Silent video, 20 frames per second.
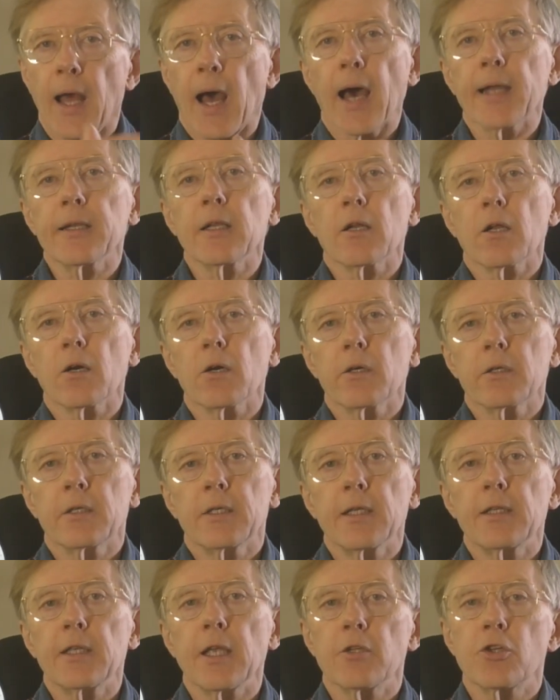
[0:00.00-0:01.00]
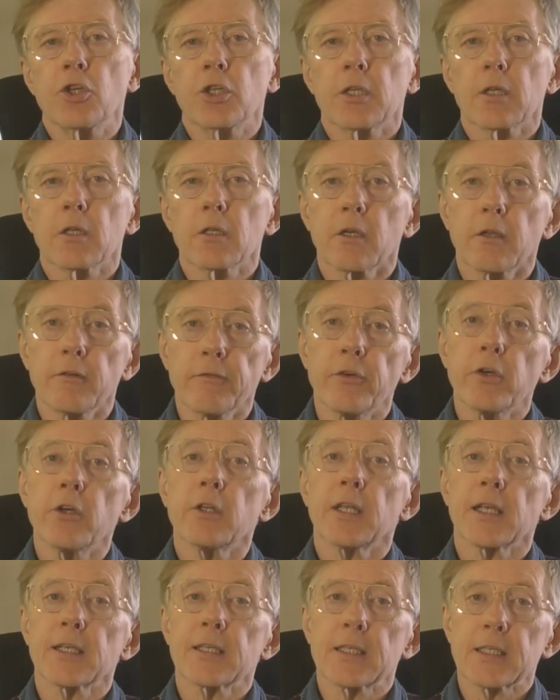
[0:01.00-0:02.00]
analog to digital
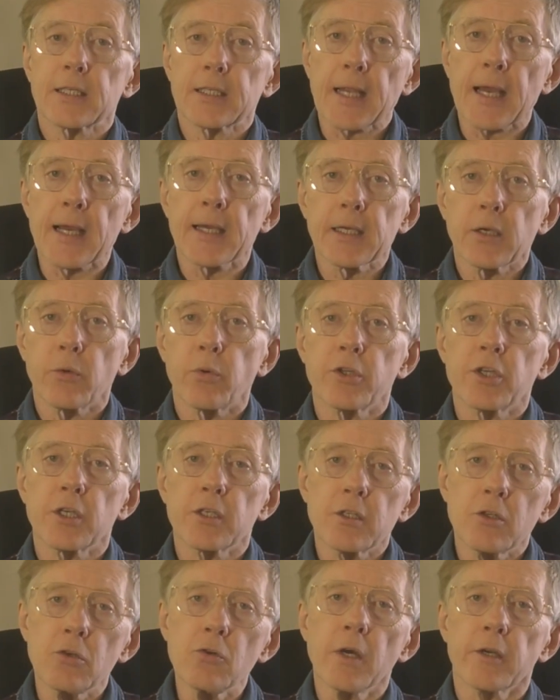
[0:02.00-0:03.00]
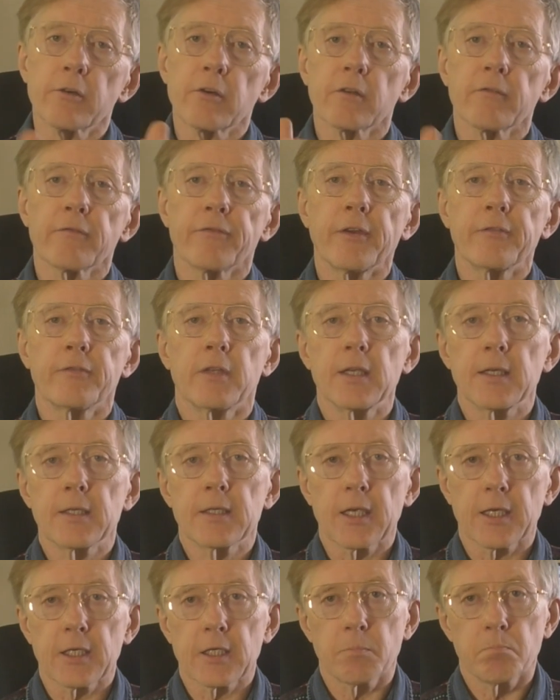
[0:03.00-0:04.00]
converter stack, which is
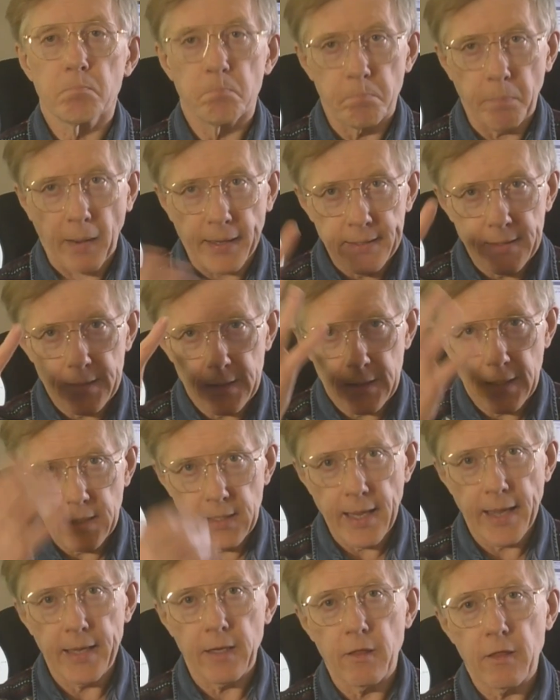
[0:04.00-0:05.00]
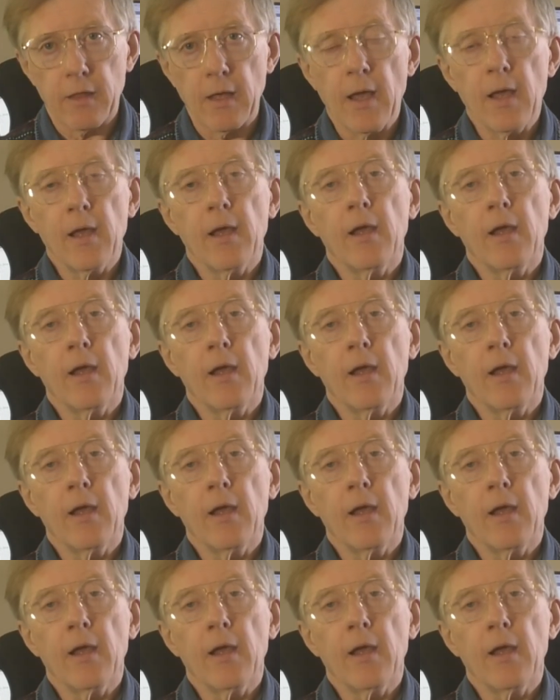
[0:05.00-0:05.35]
256 bytes in length.